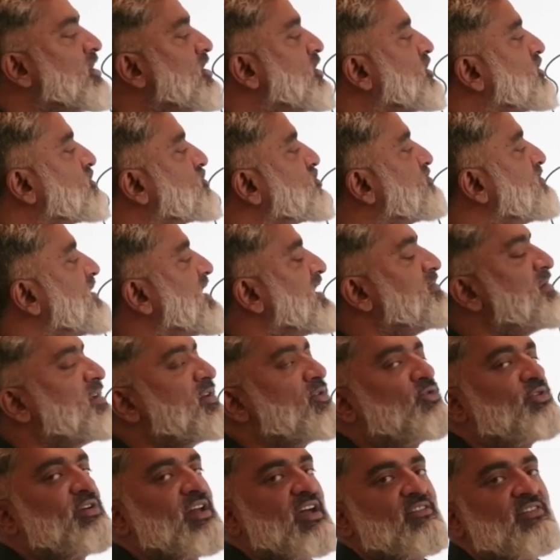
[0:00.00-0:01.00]
So maybe
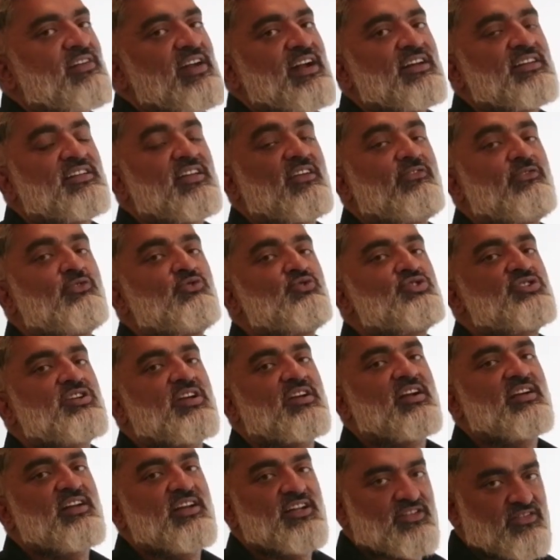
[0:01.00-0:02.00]
you would have read the future
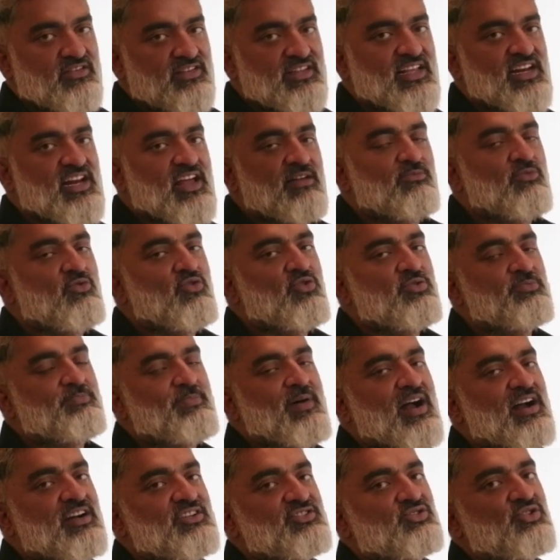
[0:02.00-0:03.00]
conditions. There are more
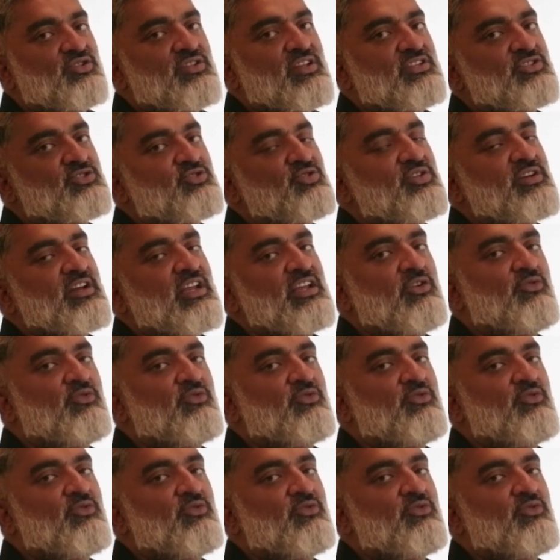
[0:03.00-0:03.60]
parts to the story.